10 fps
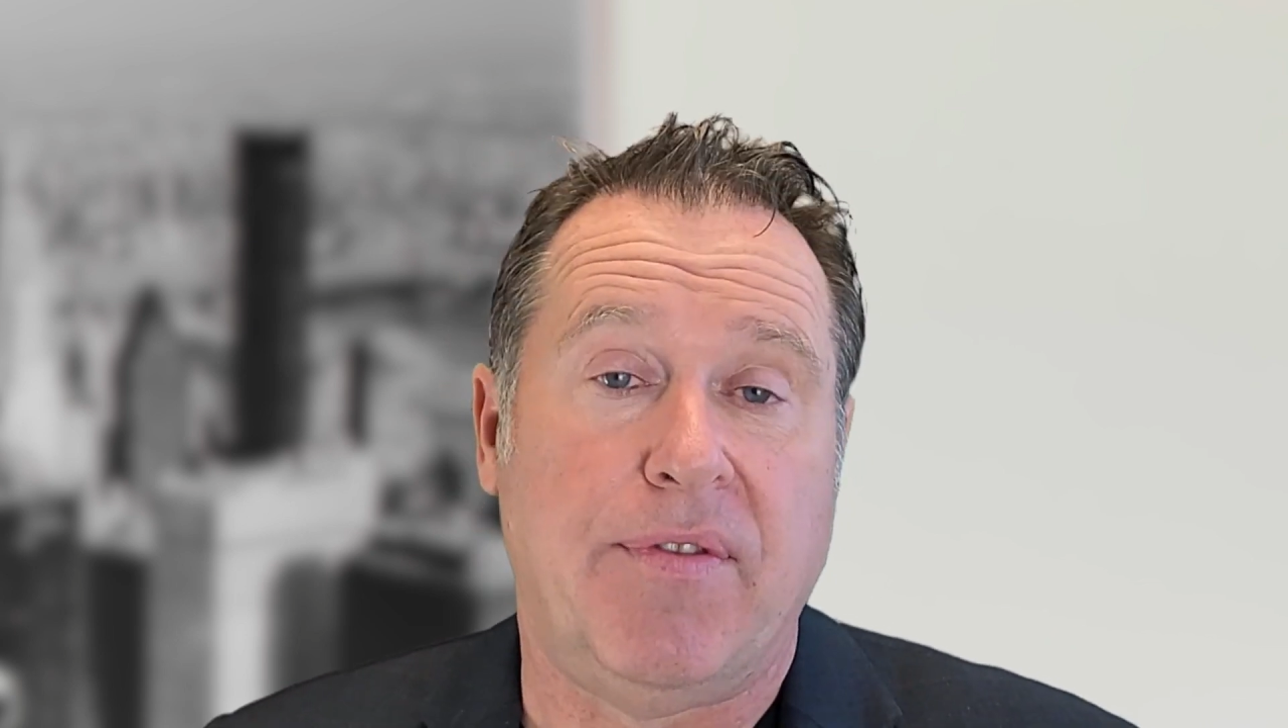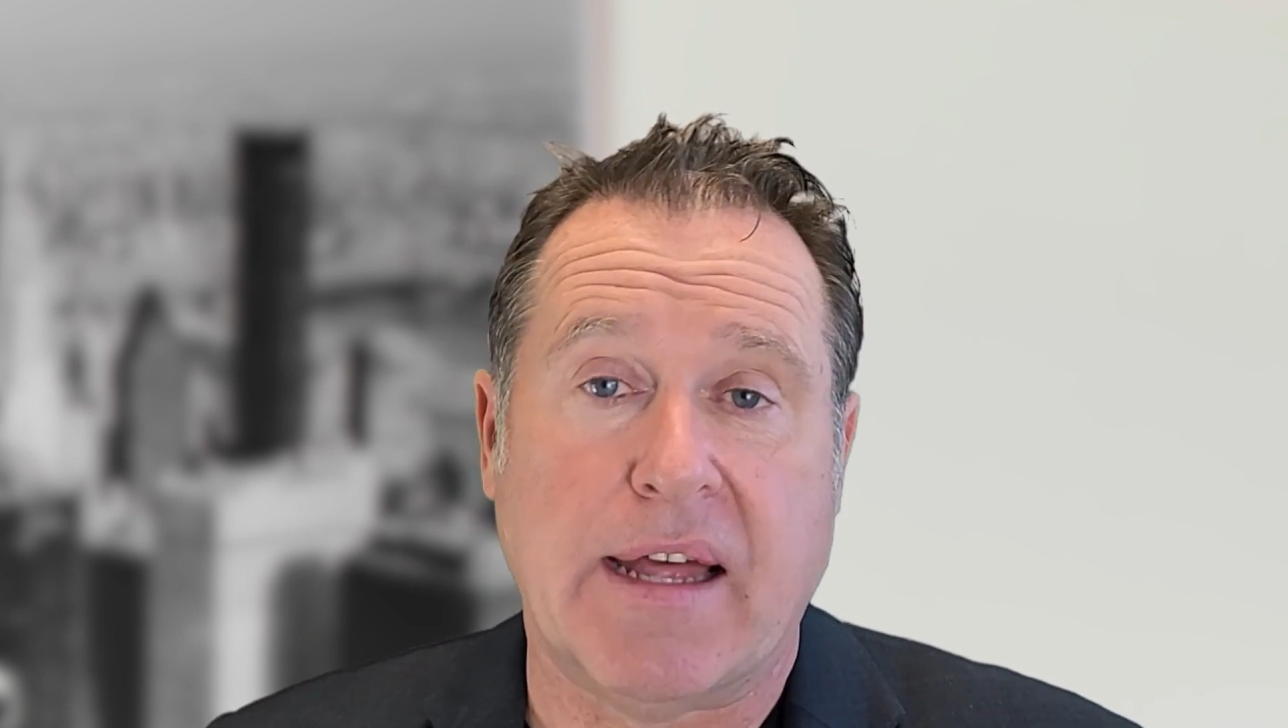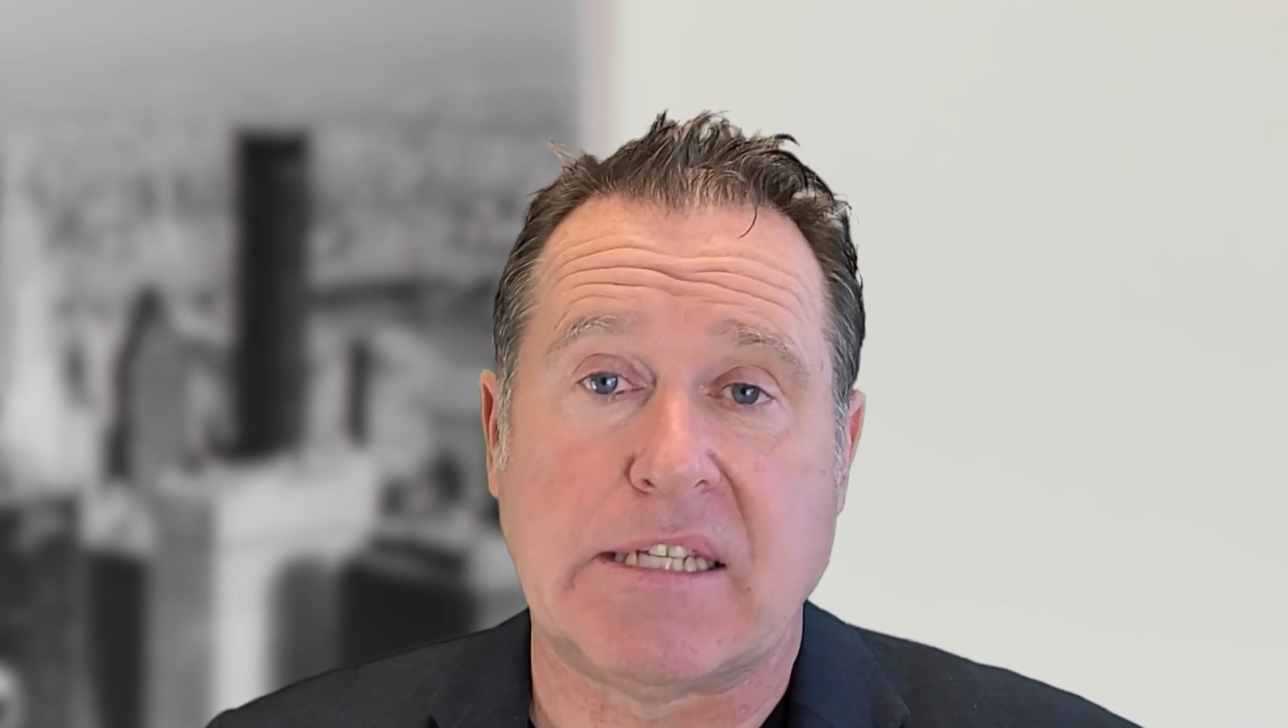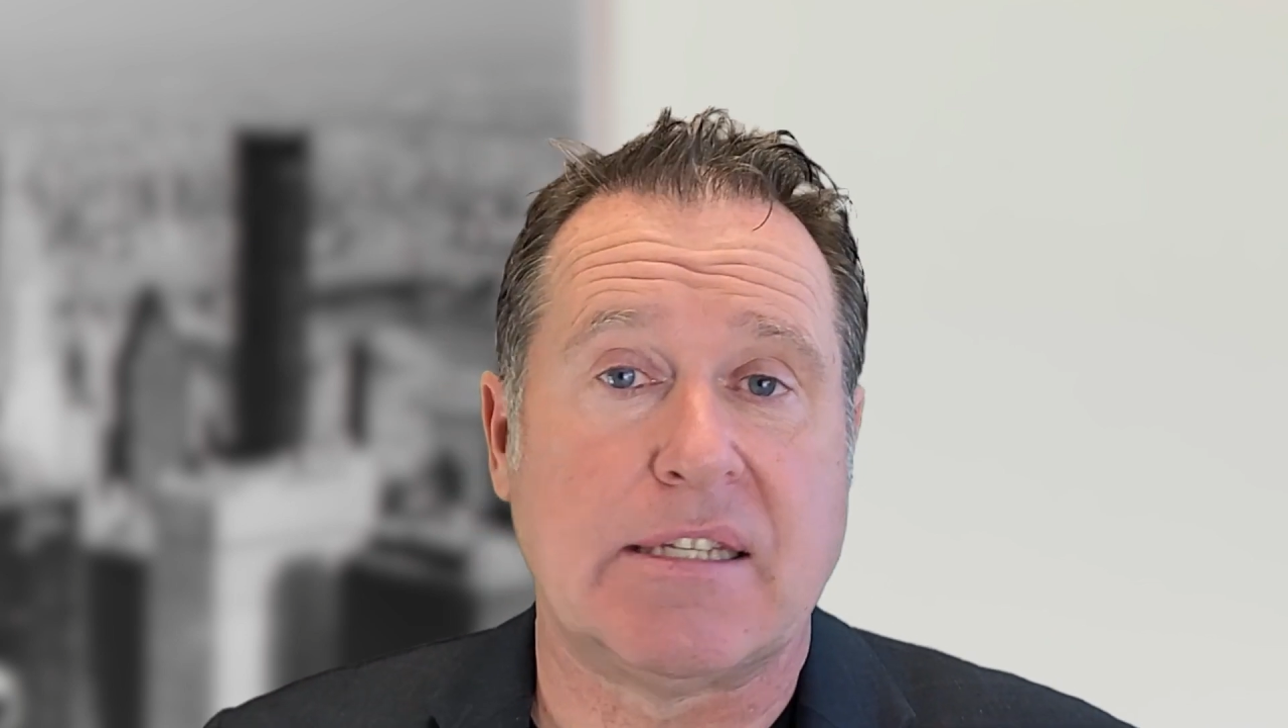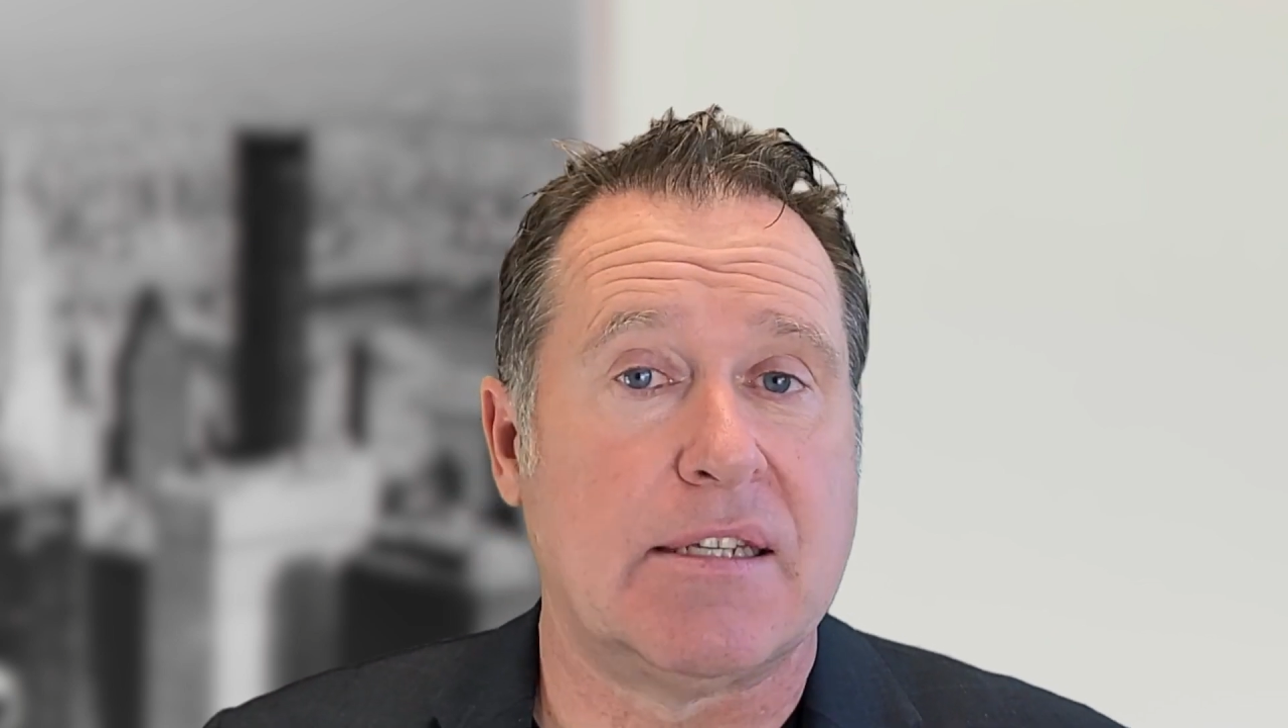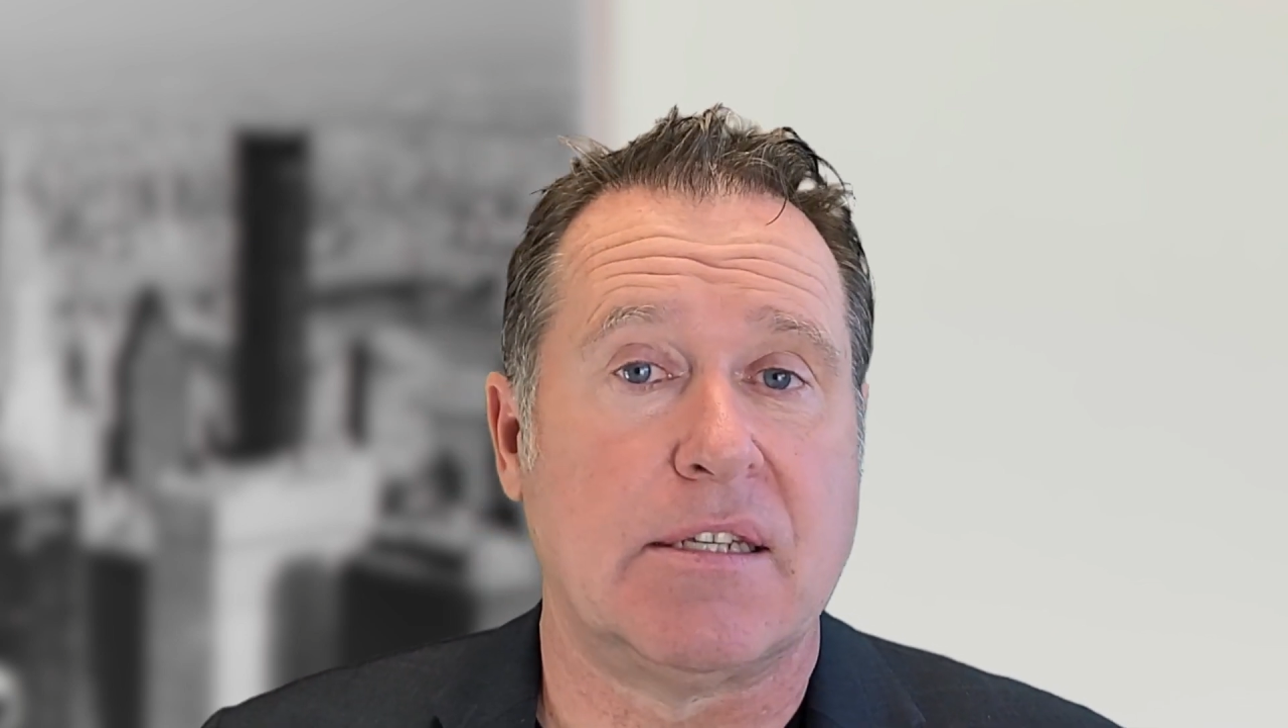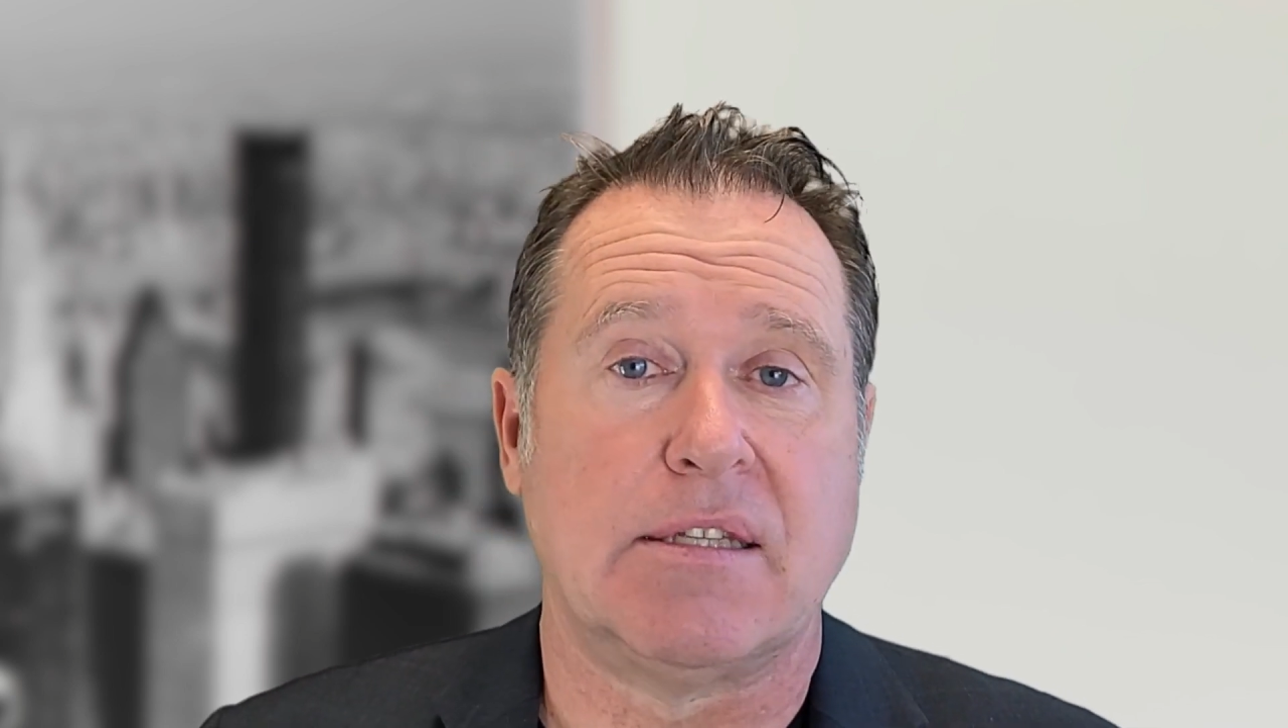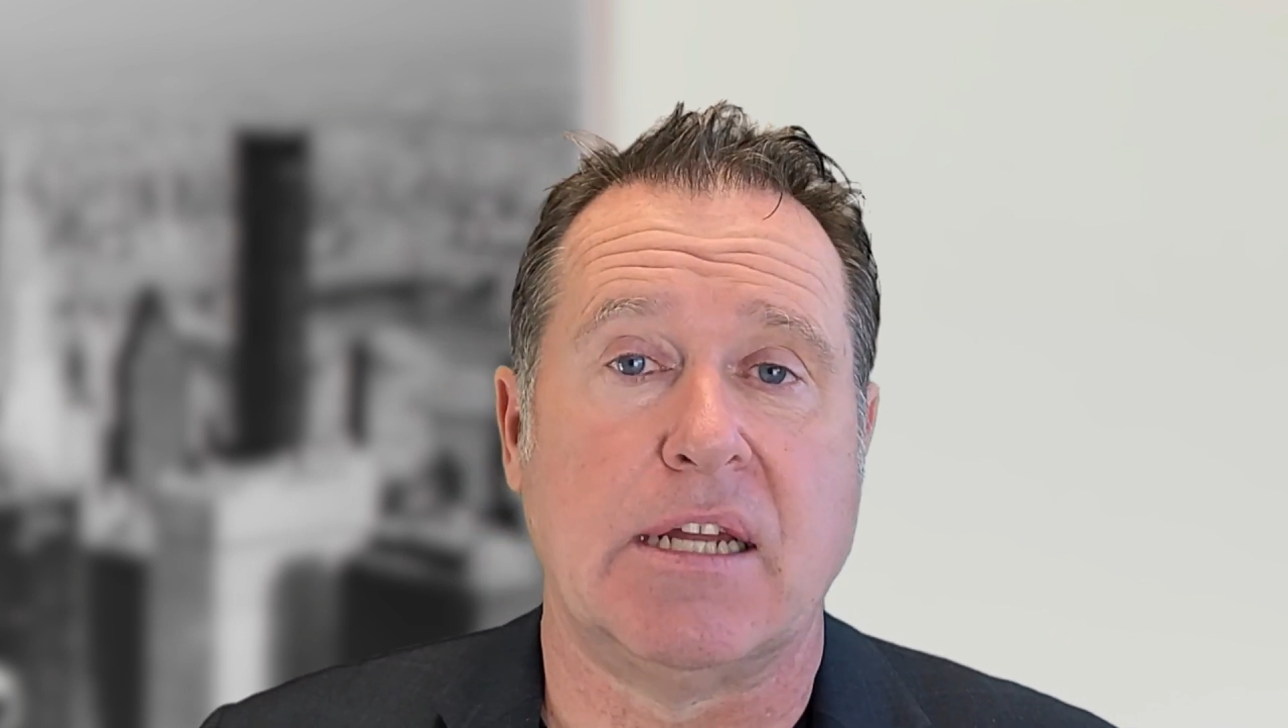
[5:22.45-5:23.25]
That's,